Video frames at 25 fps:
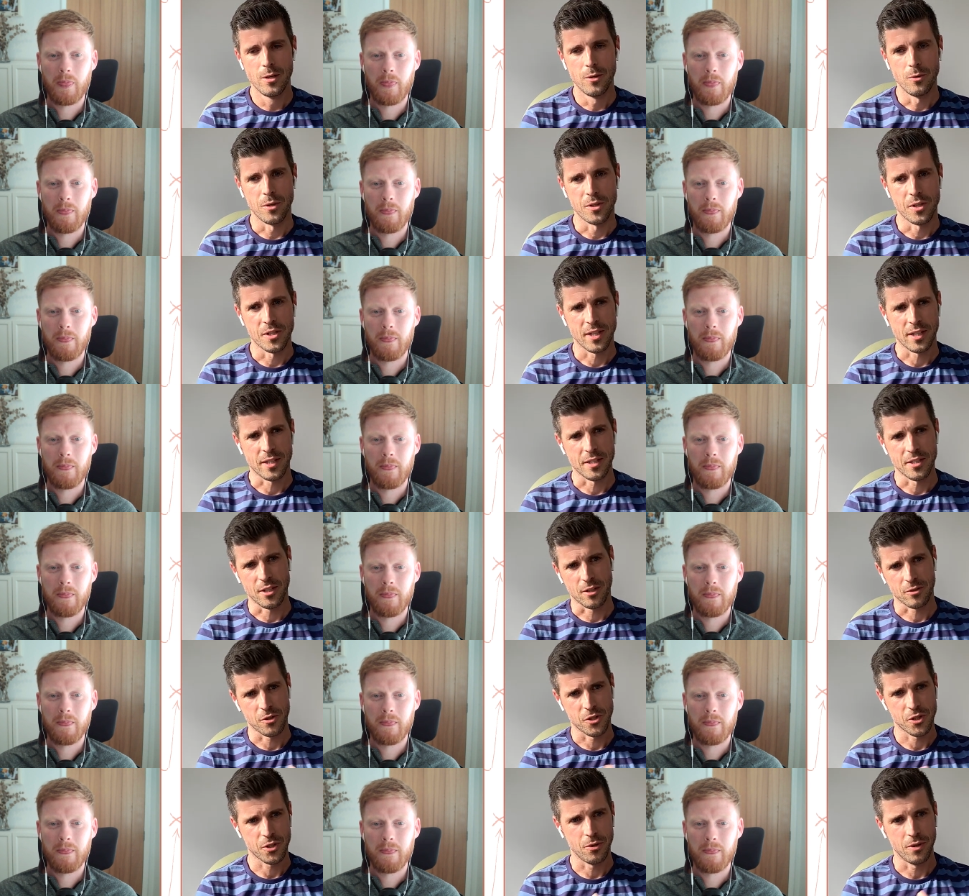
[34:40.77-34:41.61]
Speaker 1: which is like a
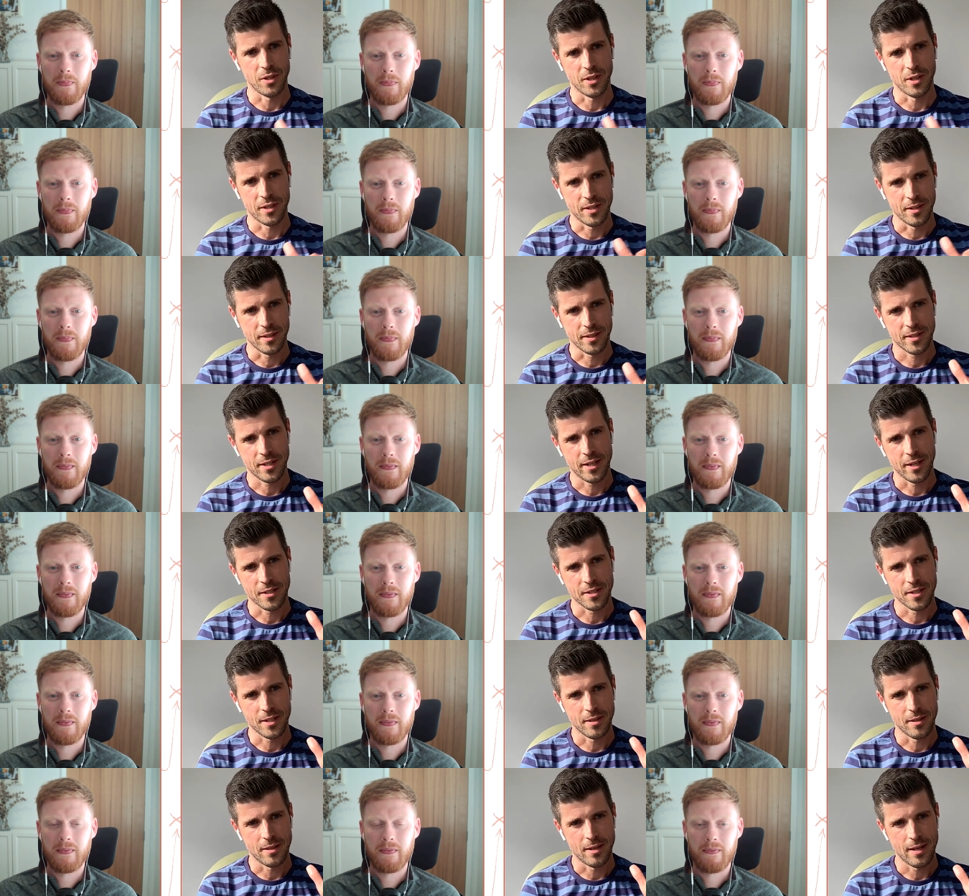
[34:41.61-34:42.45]
doctor school that
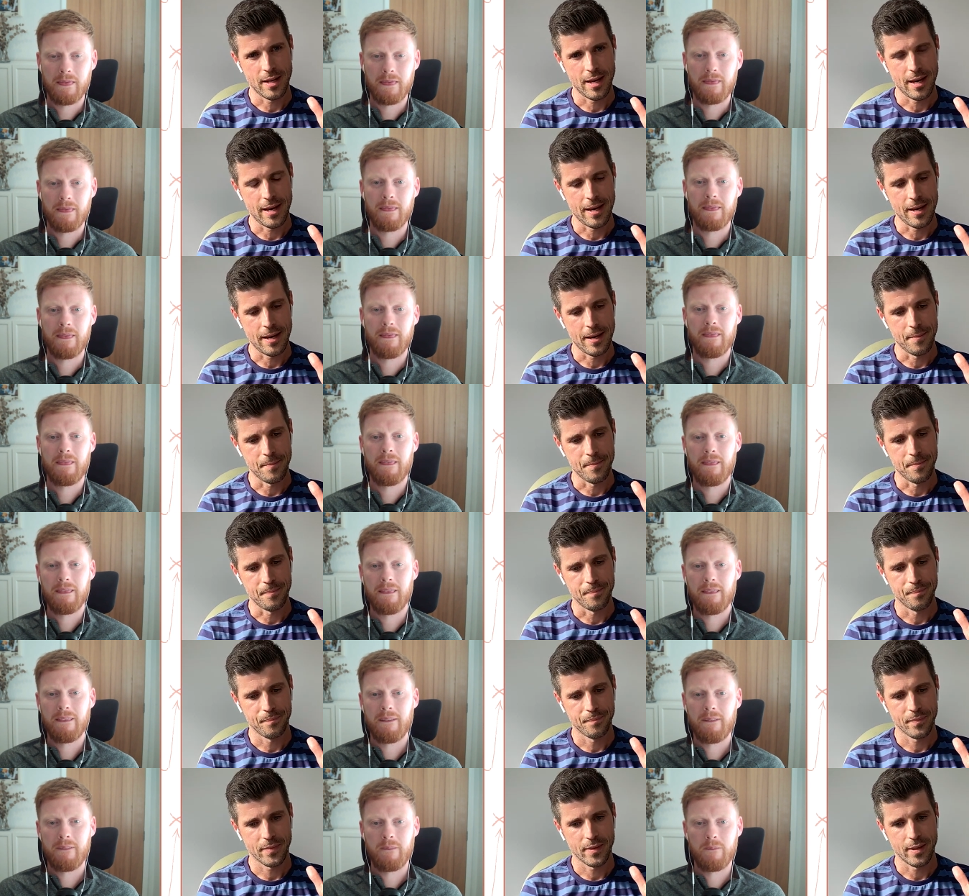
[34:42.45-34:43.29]
takes in um,
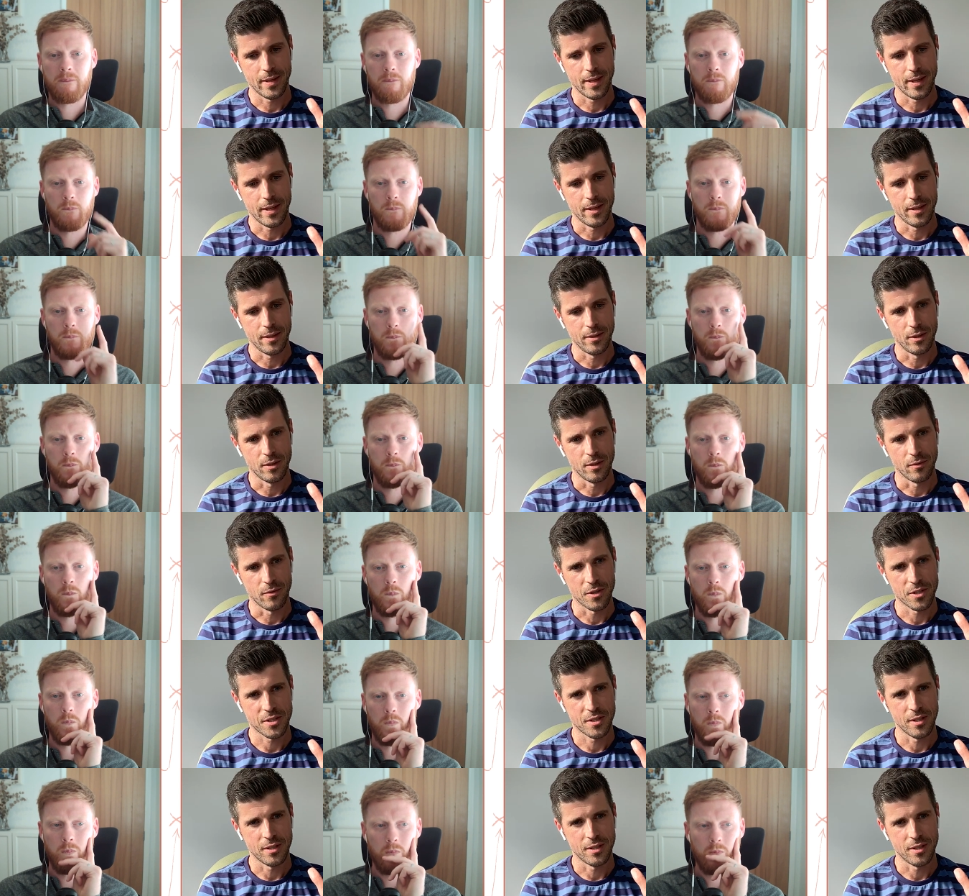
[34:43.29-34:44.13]
uh,
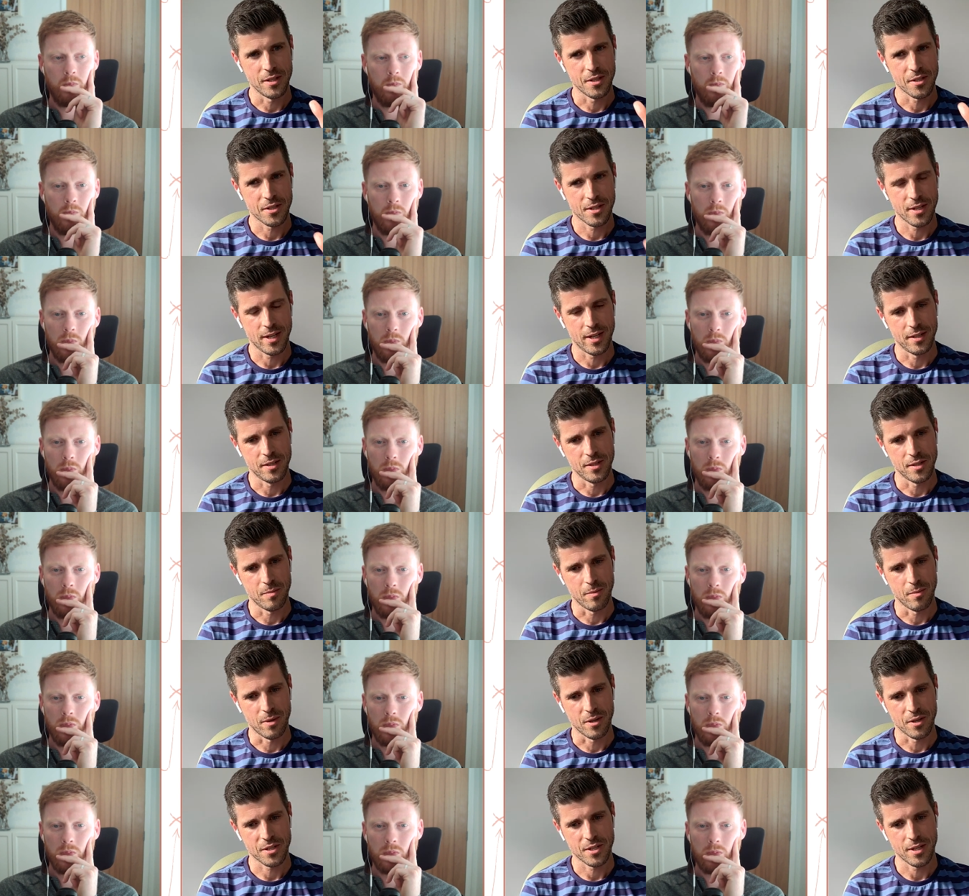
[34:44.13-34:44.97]
university of Nice and
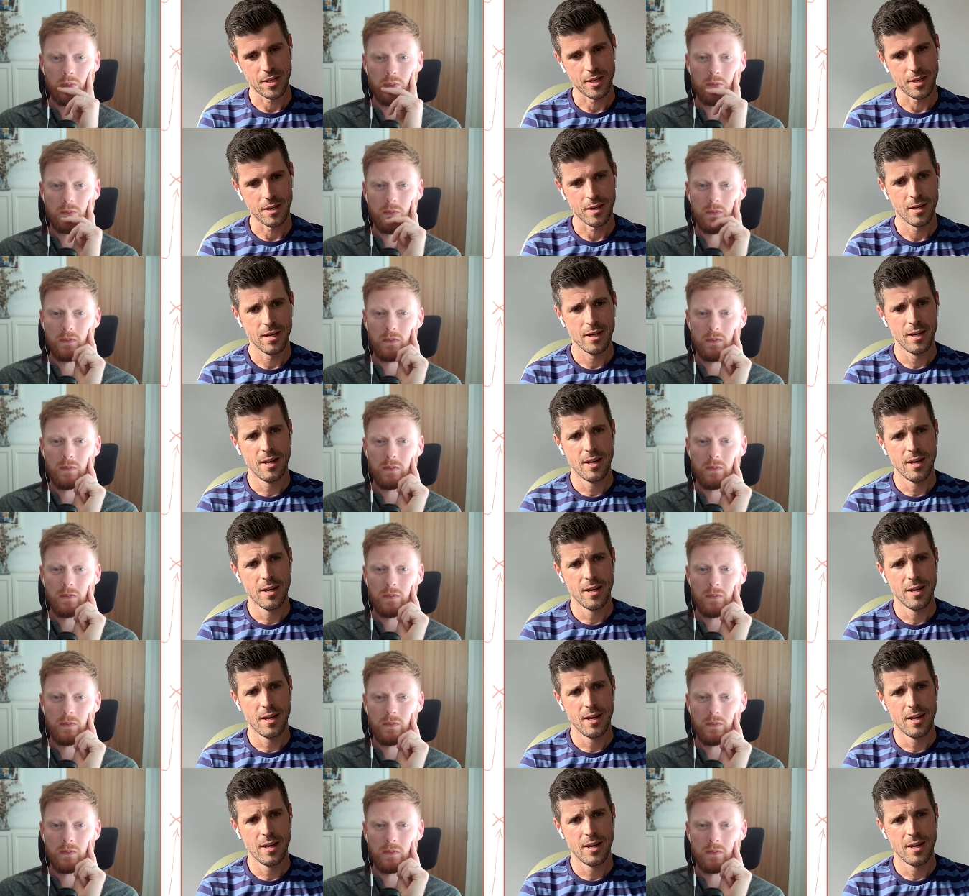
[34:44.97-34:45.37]
Marseille